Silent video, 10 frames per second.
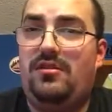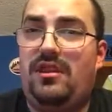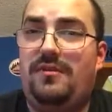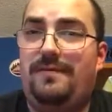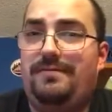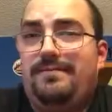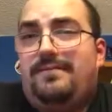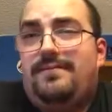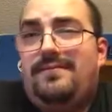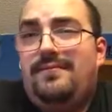and
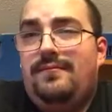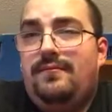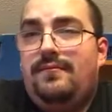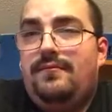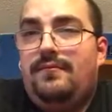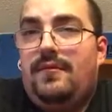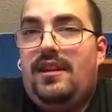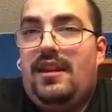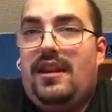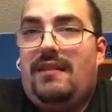
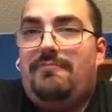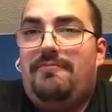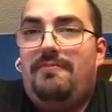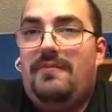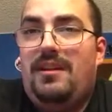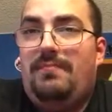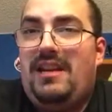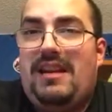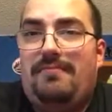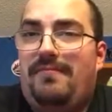yeah,
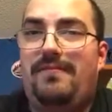yippee.